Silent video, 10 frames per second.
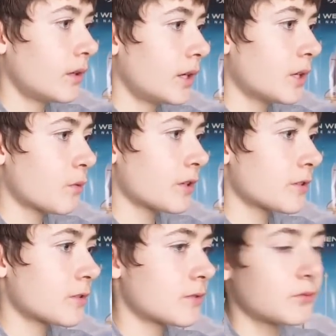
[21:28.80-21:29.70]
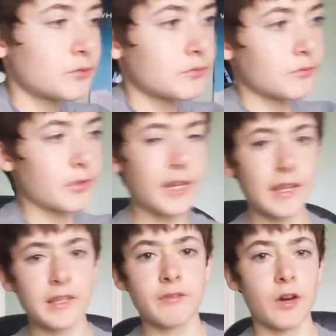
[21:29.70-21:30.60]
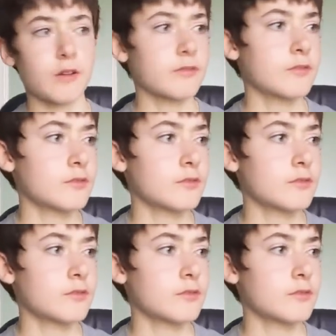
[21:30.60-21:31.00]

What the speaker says: Anyways, where did I leave off?